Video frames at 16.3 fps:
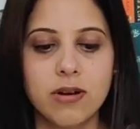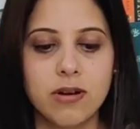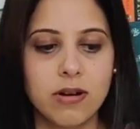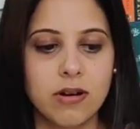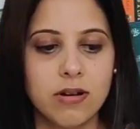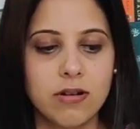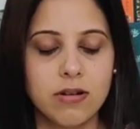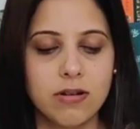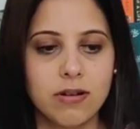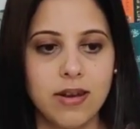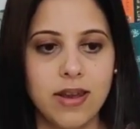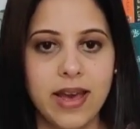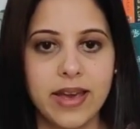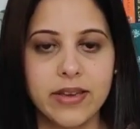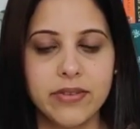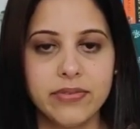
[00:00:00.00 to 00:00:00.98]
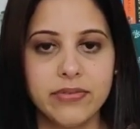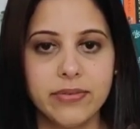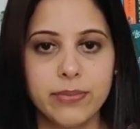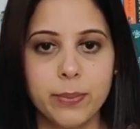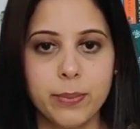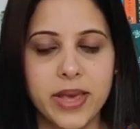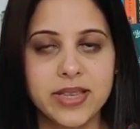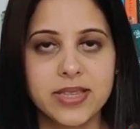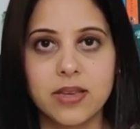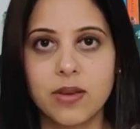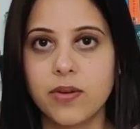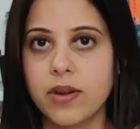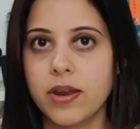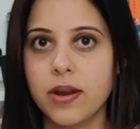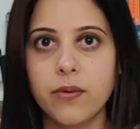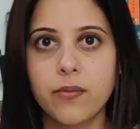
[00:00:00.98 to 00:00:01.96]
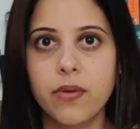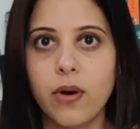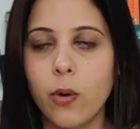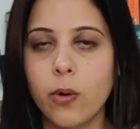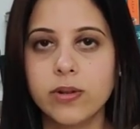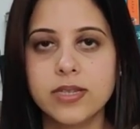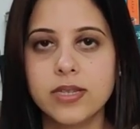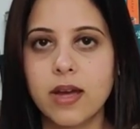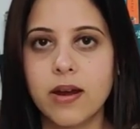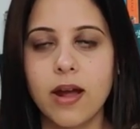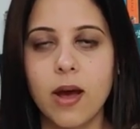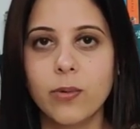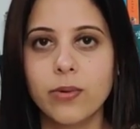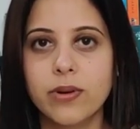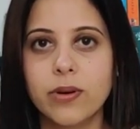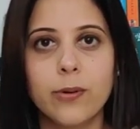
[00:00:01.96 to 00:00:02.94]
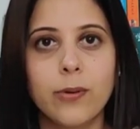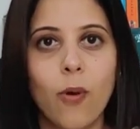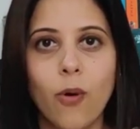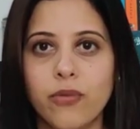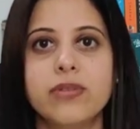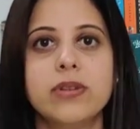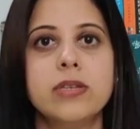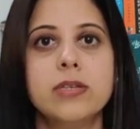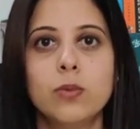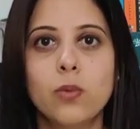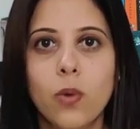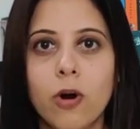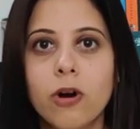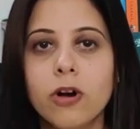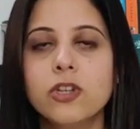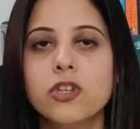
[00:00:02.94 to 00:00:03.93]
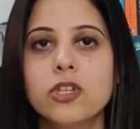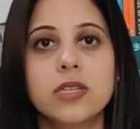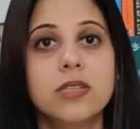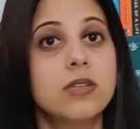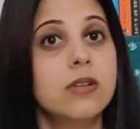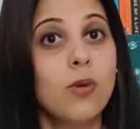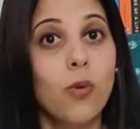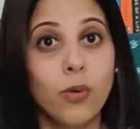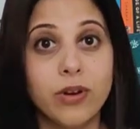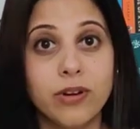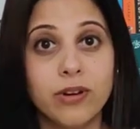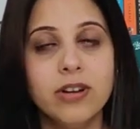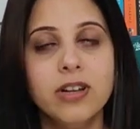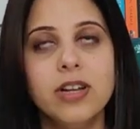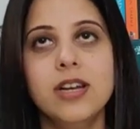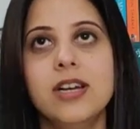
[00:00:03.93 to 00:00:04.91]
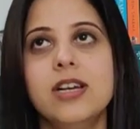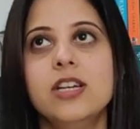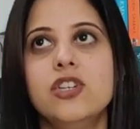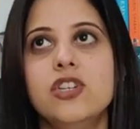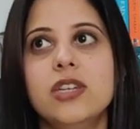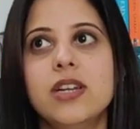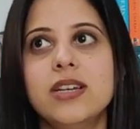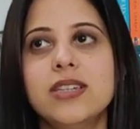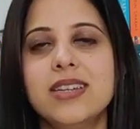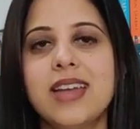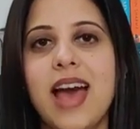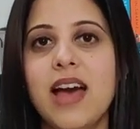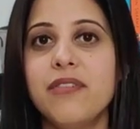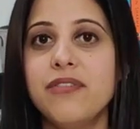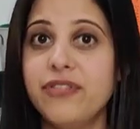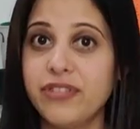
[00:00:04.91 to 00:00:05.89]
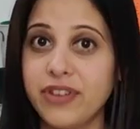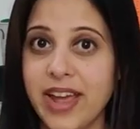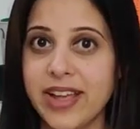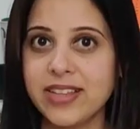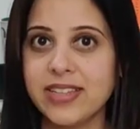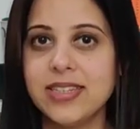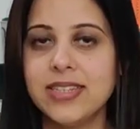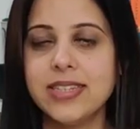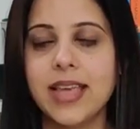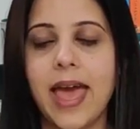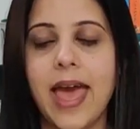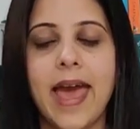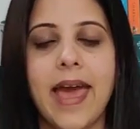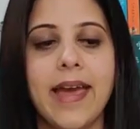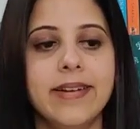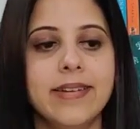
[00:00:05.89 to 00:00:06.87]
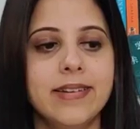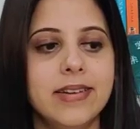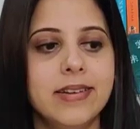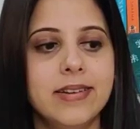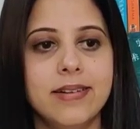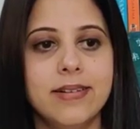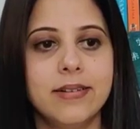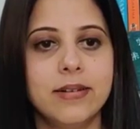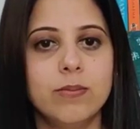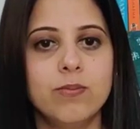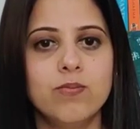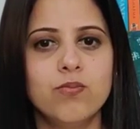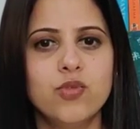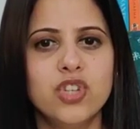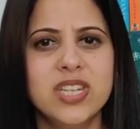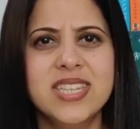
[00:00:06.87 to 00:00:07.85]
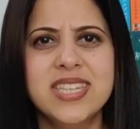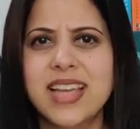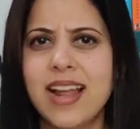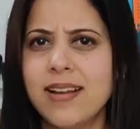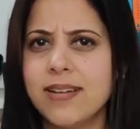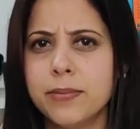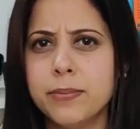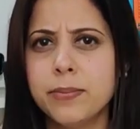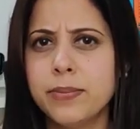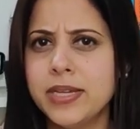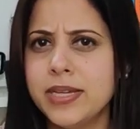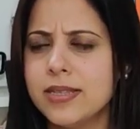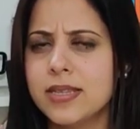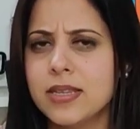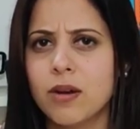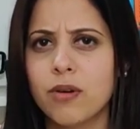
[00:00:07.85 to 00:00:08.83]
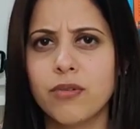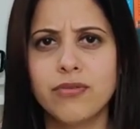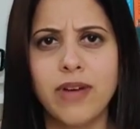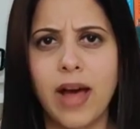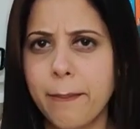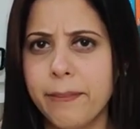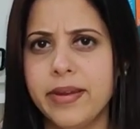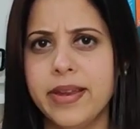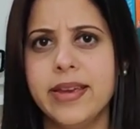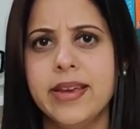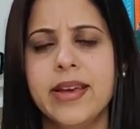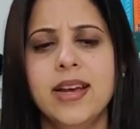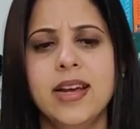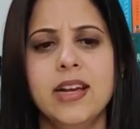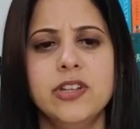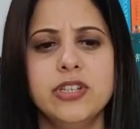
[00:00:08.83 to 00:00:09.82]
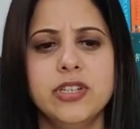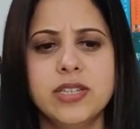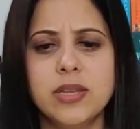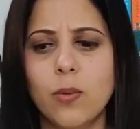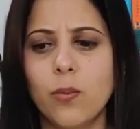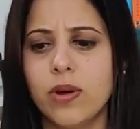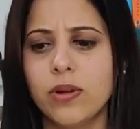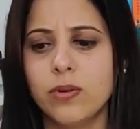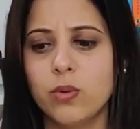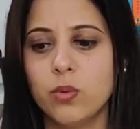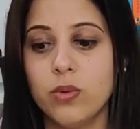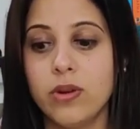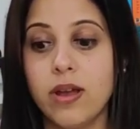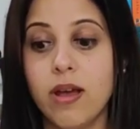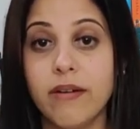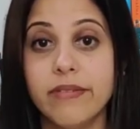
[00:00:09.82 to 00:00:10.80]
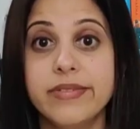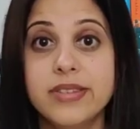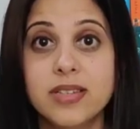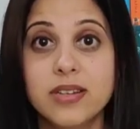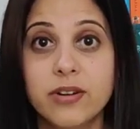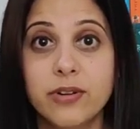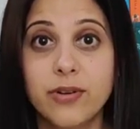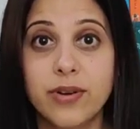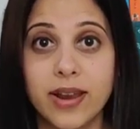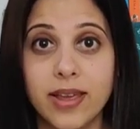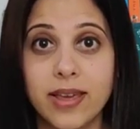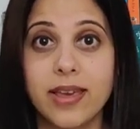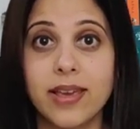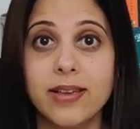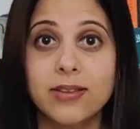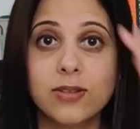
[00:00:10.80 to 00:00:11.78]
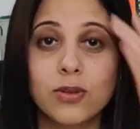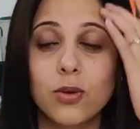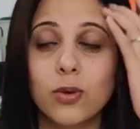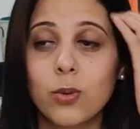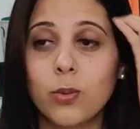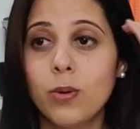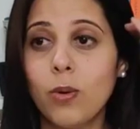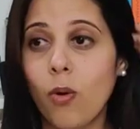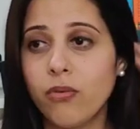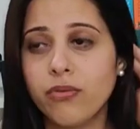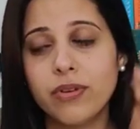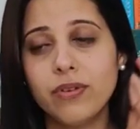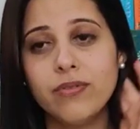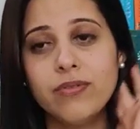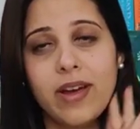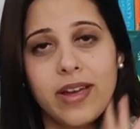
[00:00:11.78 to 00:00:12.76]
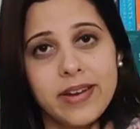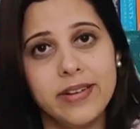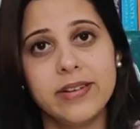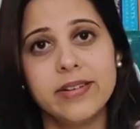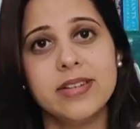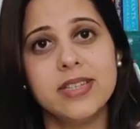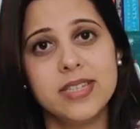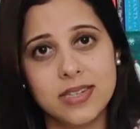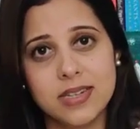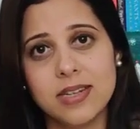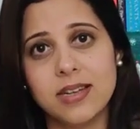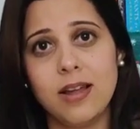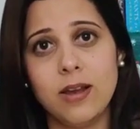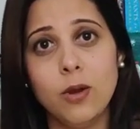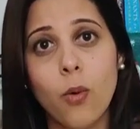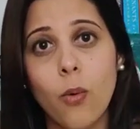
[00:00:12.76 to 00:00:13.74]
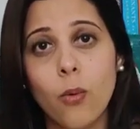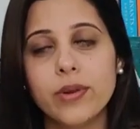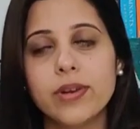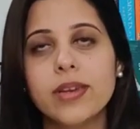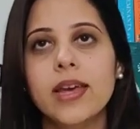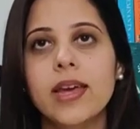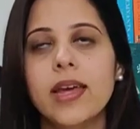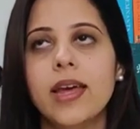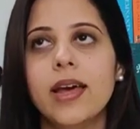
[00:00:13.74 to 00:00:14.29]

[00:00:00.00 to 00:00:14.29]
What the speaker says: Her life basically revolves around her office work. She's a loner. She doesn't have friends, and she seldom meets her family. She's someone who loves drinking, so you will often find her sitting alone